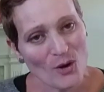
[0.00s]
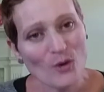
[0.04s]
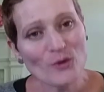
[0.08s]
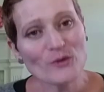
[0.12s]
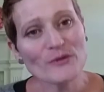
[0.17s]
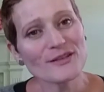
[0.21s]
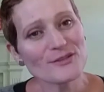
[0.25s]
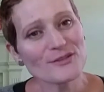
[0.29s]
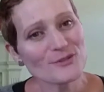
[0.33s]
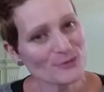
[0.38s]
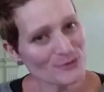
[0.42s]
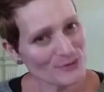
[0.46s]

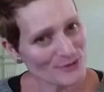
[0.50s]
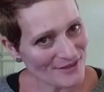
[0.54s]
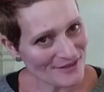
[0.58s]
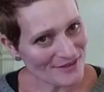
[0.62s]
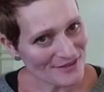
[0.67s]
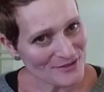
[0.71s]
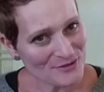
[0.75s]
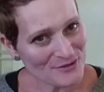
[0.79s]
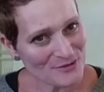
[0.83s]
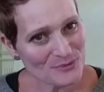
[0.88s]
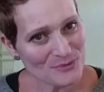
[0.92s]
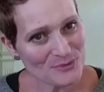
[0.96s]
or that you'll
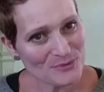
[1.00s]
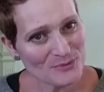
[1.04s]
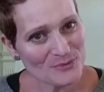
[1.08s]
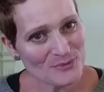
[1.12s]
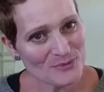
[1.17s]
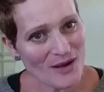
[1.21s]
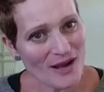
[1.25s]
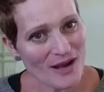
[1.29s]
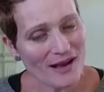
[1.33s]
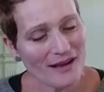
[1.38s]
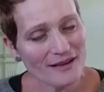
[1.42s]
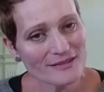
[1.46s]
start
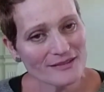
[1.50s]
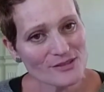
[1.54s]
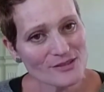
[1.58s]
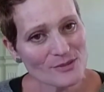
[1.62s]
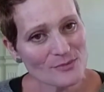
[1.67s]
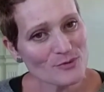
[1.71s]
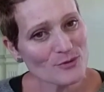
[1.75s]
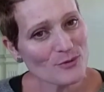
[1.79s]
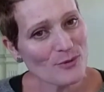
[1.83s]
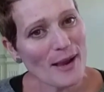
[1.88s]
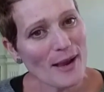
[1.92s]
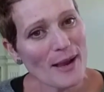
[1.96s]
to
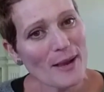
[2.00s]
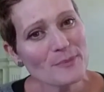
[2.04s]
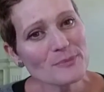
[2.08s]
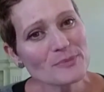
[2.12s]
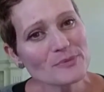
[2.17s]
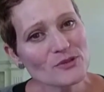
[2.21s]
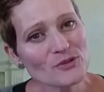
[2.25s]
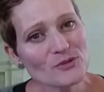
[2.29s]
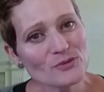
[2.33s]
subscribe